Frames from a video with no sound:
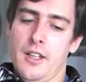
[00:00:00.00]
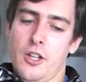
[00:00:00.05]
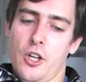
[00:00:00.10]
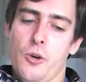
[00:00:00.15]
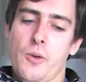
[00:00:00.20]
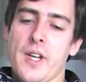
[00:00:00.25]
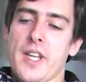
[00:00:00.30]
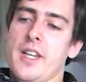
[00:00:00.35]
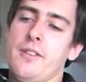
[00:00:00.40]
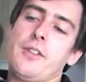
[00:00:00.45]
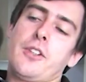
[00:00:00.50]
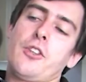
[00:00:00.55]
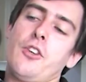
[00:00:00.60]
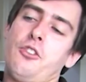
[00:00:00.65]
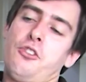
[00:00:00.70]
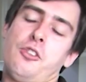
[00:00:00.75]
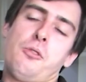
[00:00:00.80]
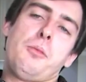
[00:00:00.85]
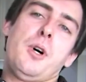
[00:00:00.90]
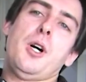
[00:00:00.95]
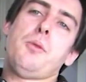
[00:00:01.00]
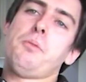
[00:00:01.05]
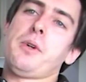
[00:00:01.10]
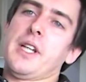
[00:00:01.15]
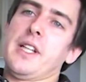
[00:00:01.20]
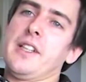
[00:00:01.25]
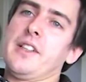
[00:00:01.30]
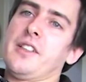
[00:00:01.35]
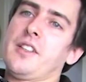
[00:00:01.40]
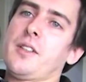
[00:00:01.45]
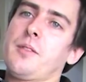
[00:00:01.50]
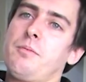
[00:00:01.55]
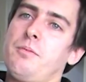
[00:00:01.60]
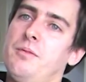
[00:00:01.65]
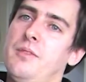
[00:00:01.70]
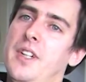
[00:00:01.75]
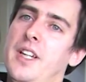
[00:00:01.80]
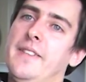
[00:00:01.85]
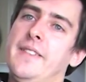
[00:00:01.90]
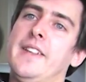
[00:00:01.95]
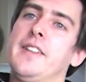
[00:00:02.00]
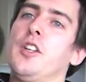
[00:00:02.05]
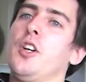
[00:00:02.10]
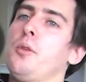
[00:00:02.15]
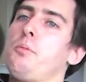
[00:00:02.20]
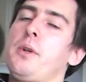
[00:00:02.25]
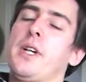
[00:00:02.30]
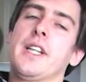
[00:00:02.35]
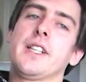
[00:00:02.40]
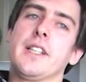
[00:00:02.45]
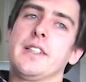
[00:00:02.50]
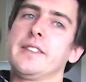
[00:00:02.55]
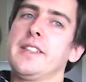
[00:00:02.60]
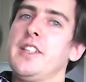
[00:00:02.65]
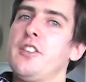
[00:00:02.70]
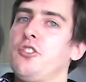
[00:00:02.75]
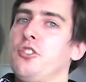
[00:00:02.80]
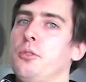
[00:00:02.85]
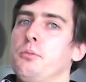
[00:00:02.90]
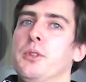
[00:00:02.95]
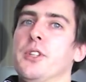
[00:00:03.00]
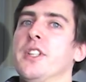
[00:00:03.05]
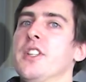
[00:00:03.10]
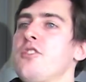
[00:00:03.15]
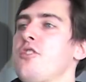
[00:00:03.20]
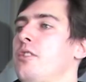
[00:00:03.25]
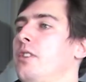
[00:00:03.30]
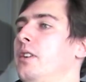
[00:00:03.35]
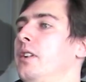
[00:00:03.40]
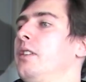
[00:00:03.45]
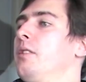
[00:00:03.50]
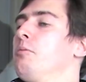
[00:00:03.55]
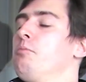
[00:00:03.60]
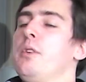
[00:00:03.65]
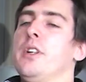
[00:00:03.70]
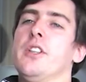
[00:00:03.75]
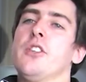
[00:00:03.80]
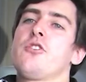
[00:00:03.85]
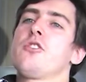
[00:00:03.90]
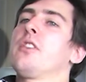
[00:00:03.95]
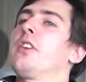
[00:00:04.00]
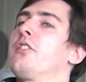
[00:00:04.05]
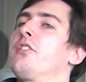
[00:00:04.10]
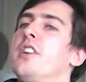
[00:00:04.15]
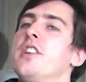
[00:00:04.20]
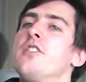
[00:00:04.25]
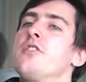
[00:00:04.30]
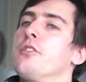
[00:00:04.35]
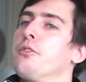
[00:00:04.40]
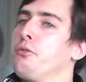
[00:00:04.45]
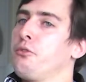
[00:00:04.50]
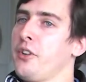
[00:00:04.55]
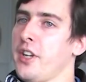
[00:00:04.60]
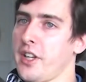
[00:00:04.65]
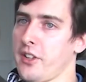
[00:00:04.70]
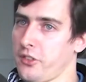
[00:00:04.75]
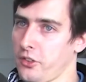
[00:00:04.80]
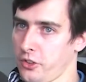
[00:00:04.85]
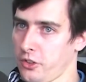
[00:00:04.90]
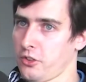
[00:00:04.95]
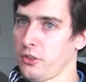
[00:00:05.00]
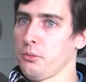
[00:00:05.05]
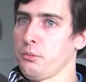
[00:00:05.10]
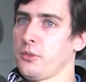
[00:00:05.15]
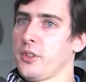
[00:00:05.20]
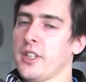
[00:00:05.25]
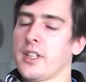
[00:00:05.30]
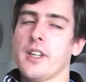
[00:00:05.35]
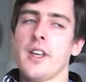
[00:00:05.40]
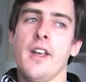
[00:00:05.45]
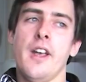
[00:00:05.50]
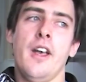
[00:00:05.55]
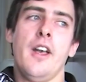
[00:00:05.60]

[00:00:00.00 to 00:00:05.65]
oh, I have a custom operator, and that operator needs some additional initialization phase or something.